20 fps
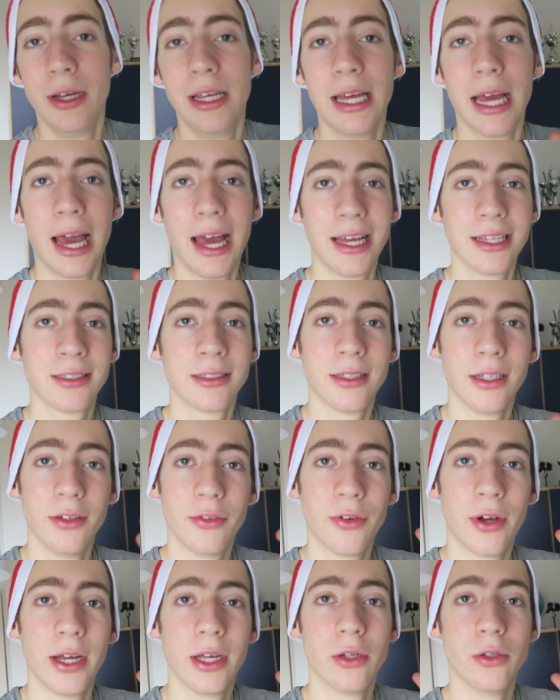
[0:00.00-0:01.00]
He asked
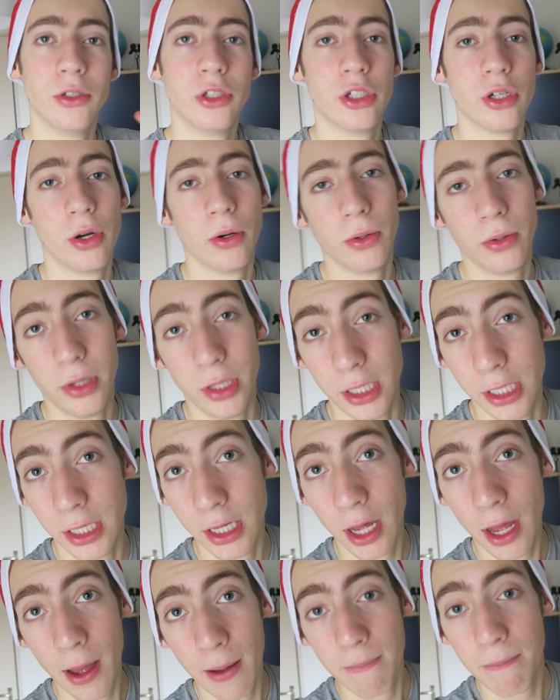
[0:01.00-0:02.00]
if I could show
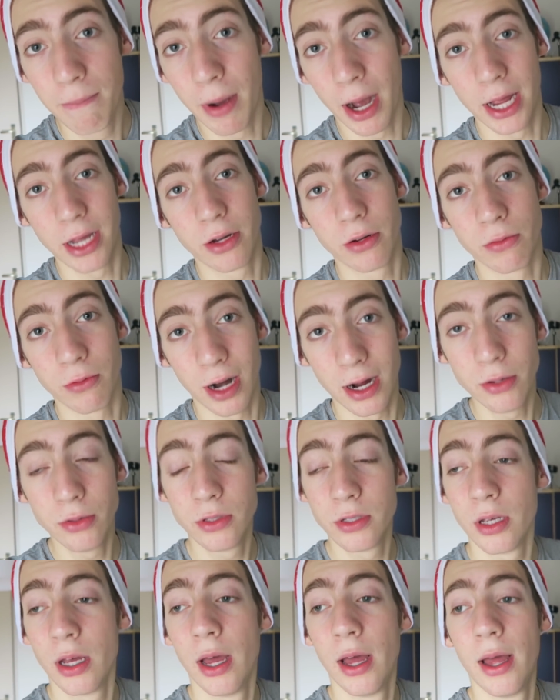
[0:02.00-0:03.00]
the bike route,